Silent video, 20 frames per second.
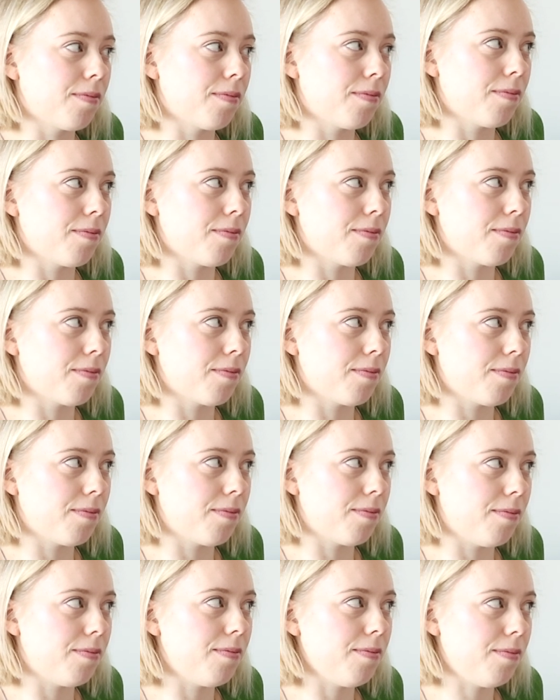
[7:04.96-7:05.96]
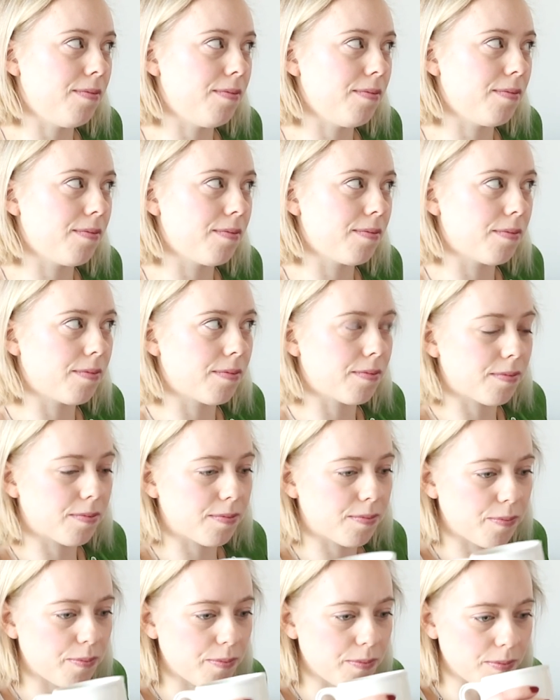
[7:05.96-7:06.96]

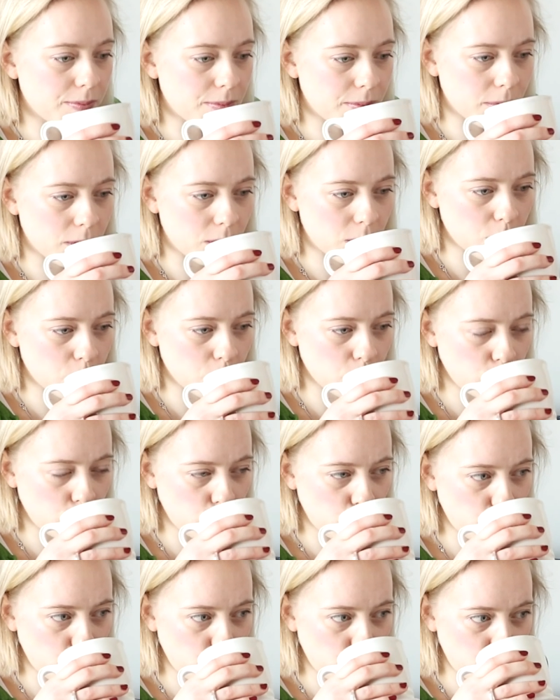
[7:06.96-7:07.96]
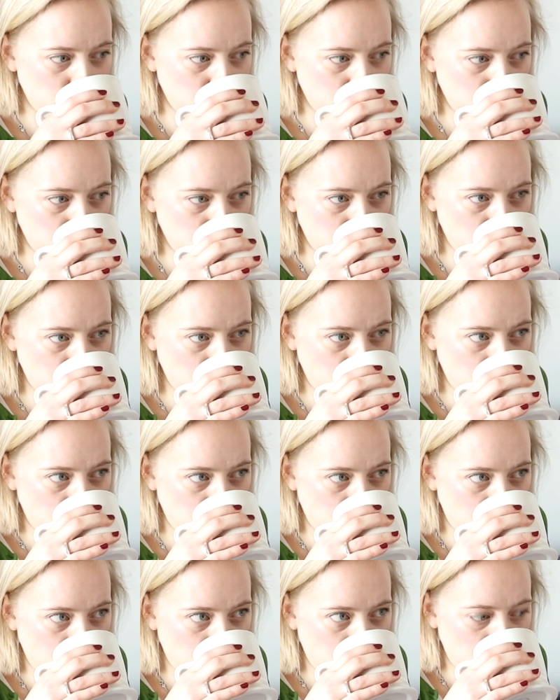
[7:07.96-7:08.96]

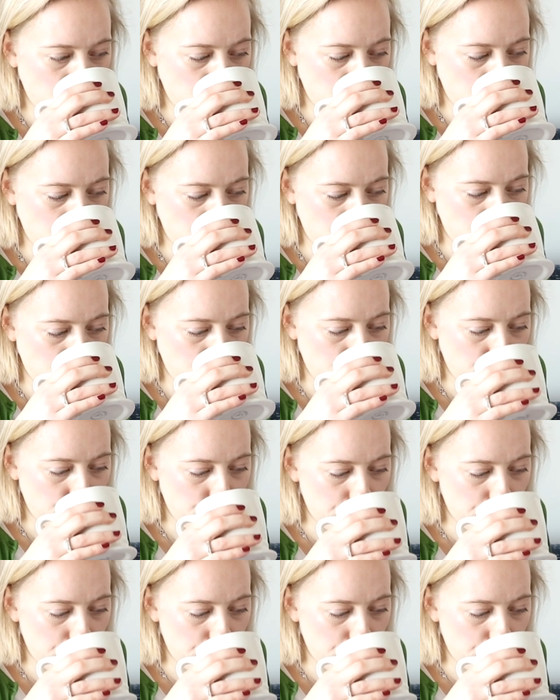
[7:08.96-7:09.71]
This person isn't speaking.